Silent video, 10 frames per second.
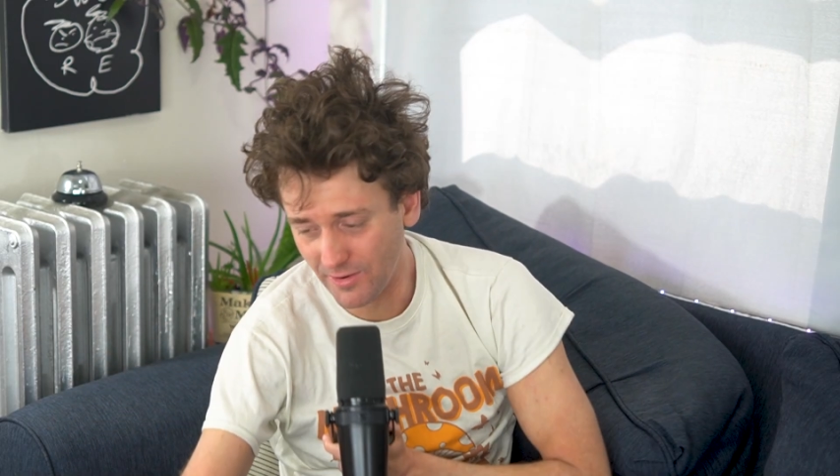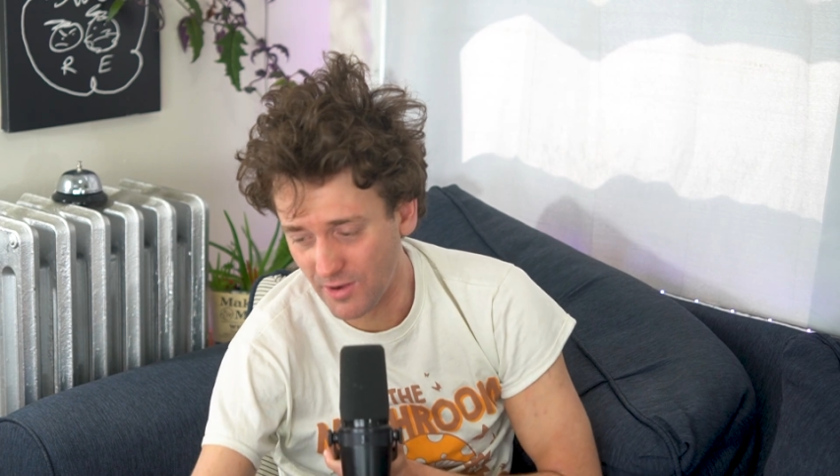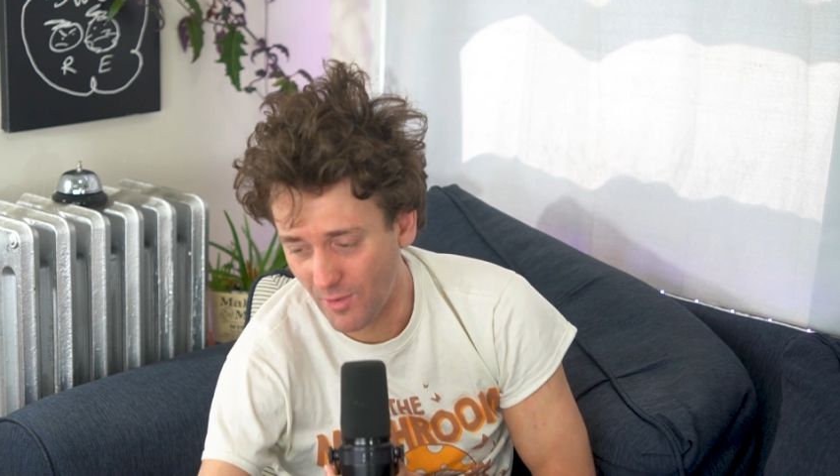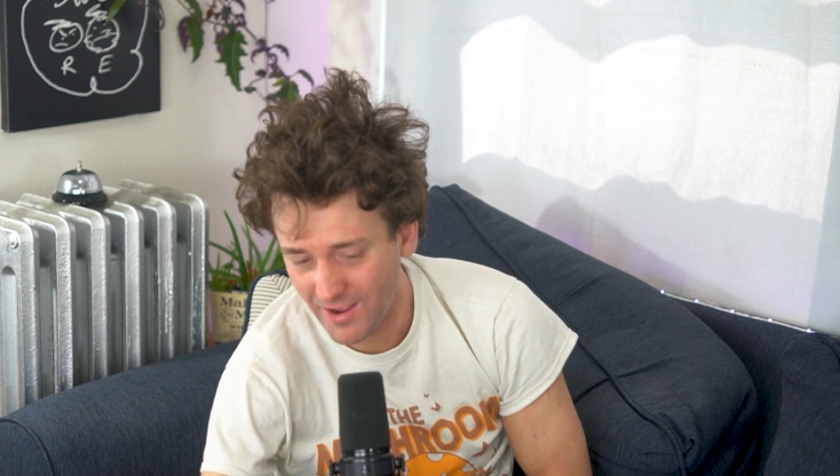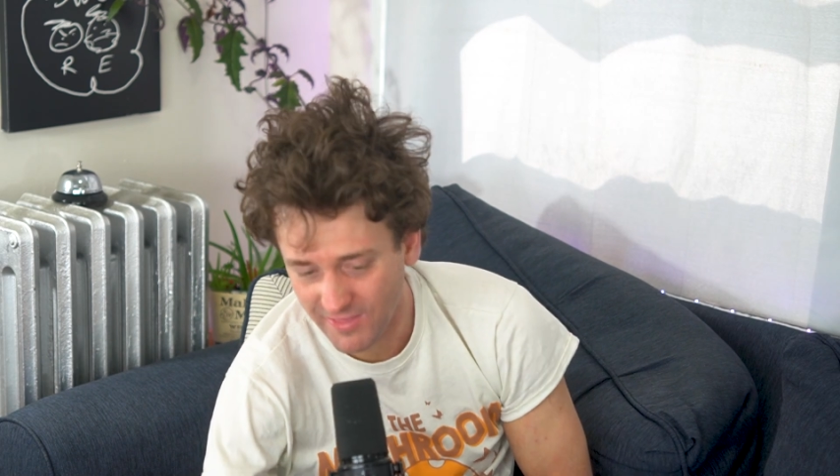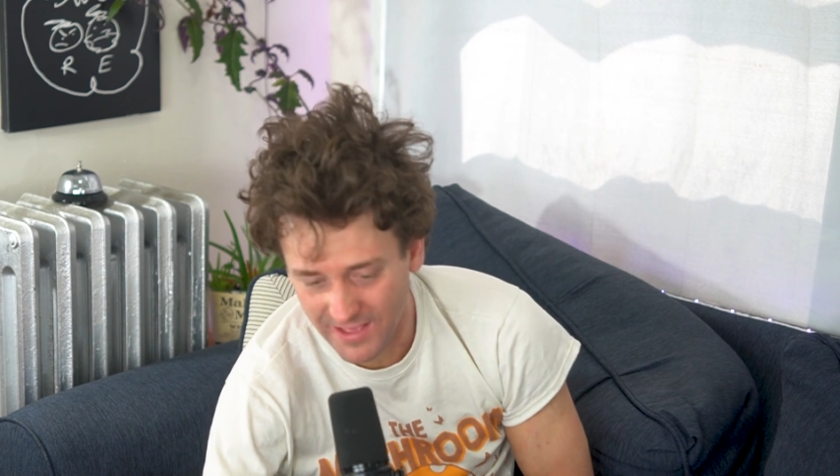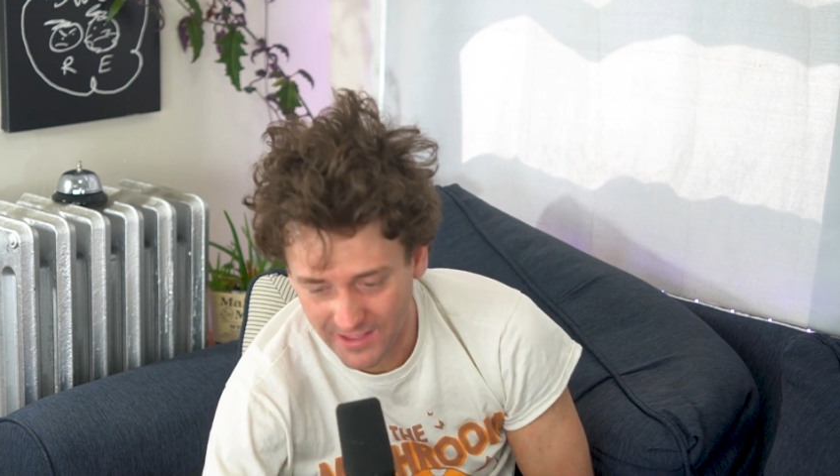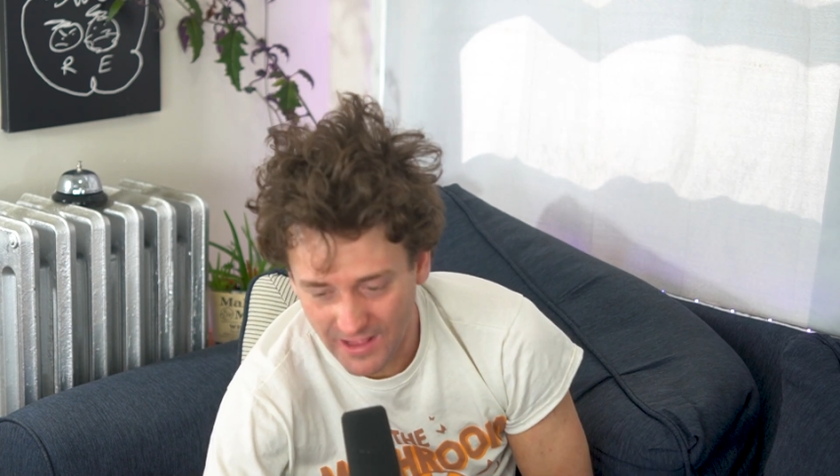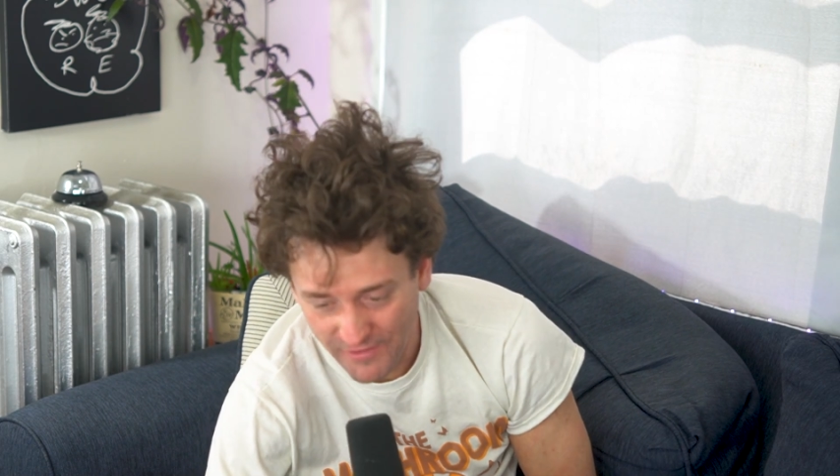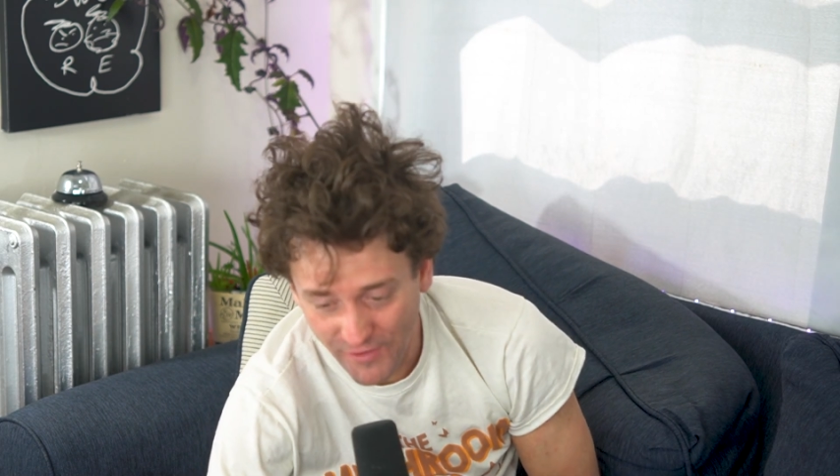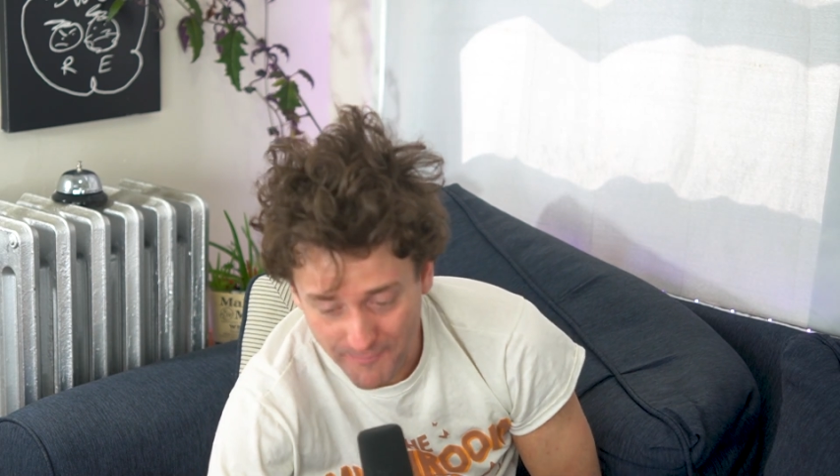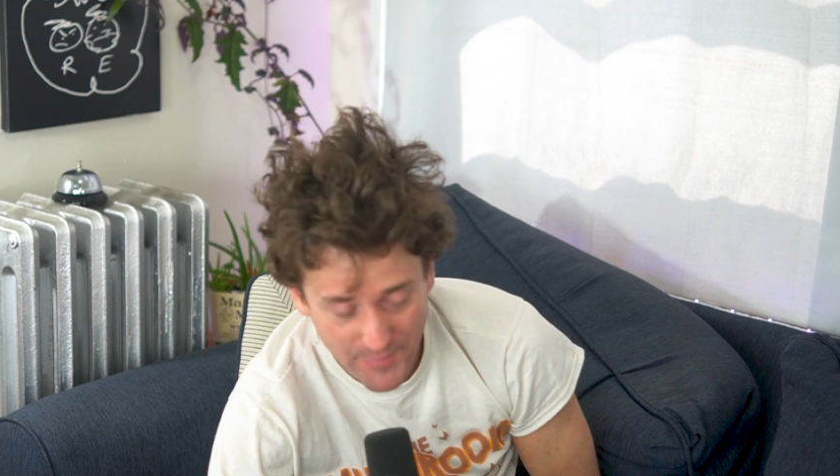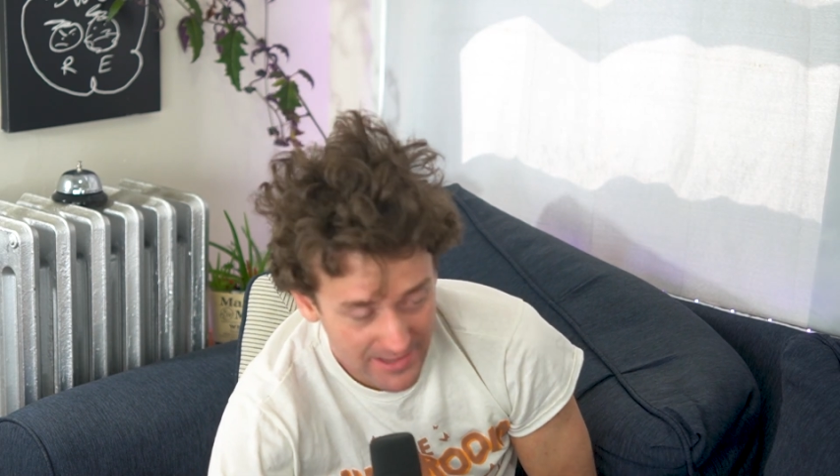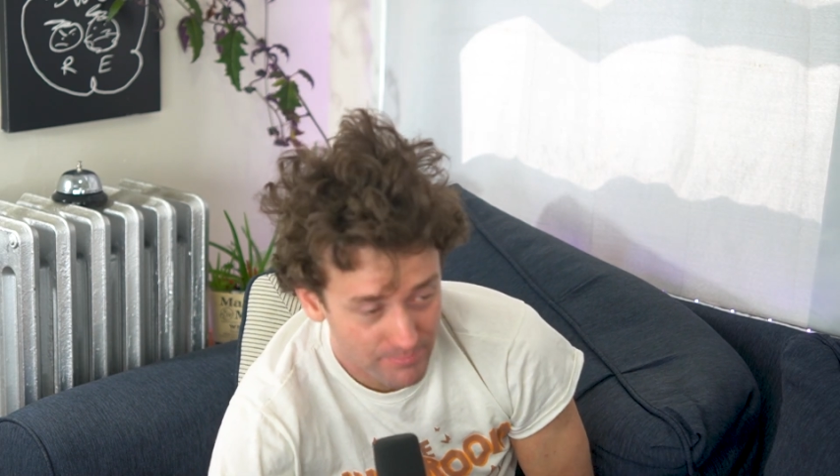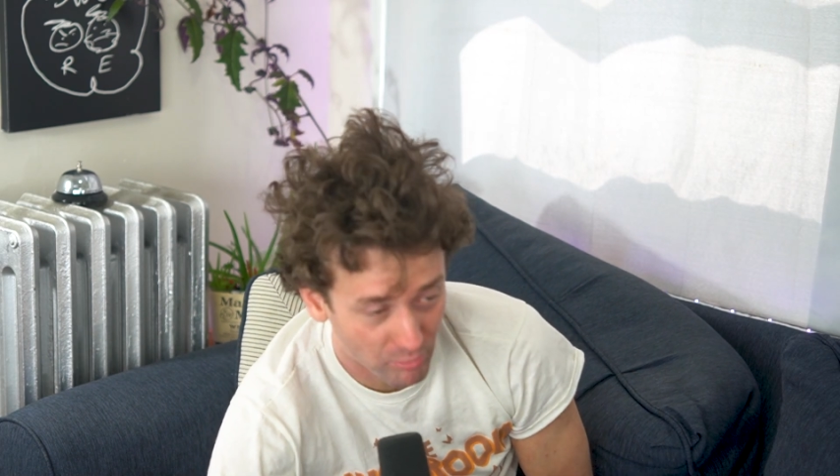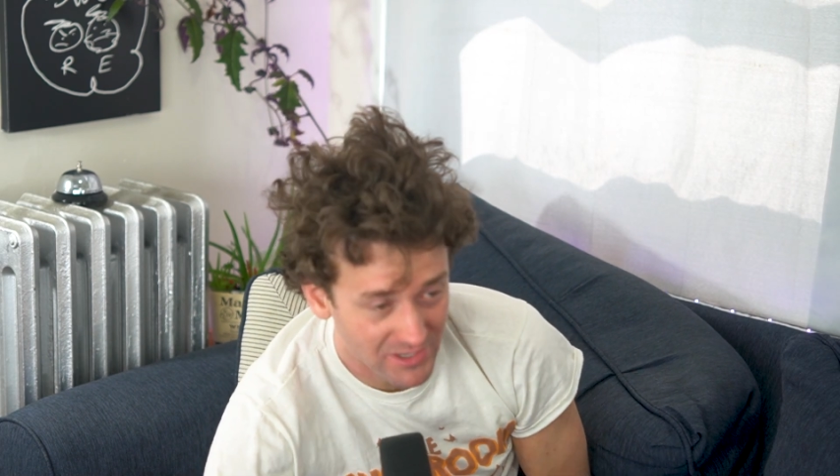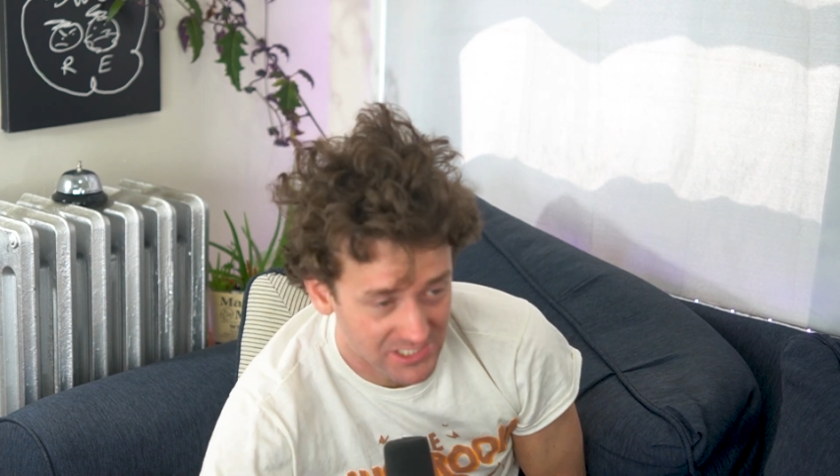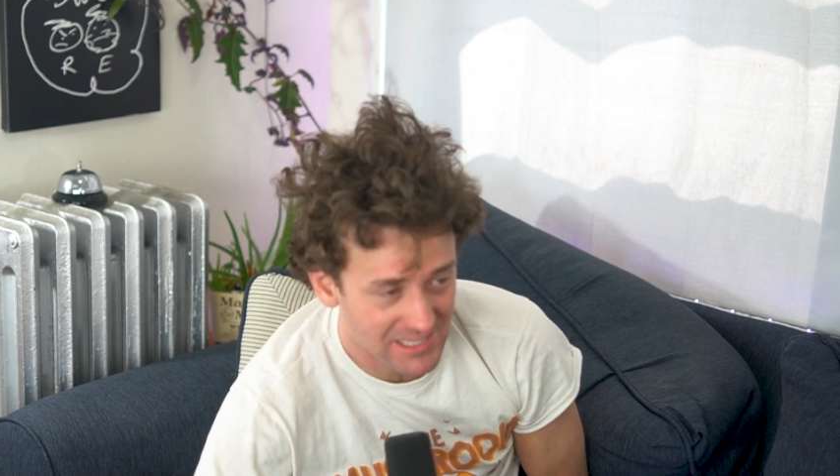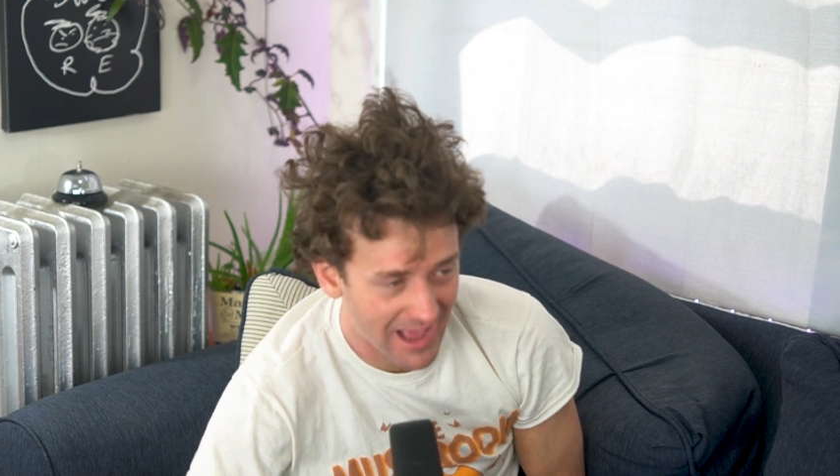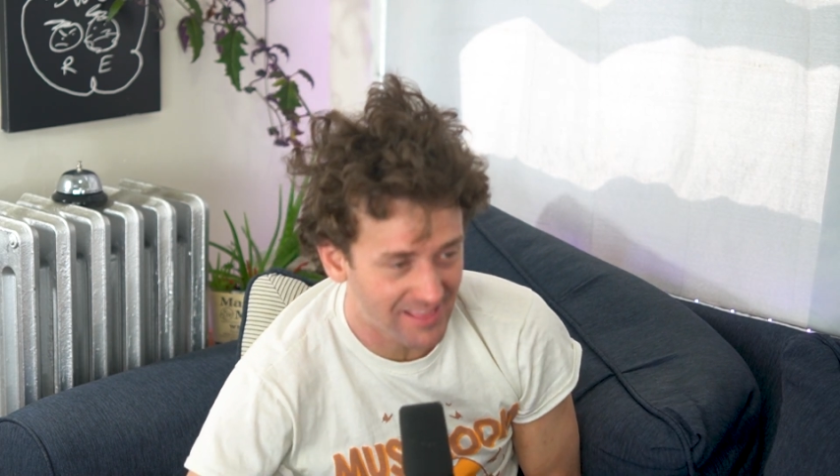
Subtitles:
don't know. I think if I picked Blissey,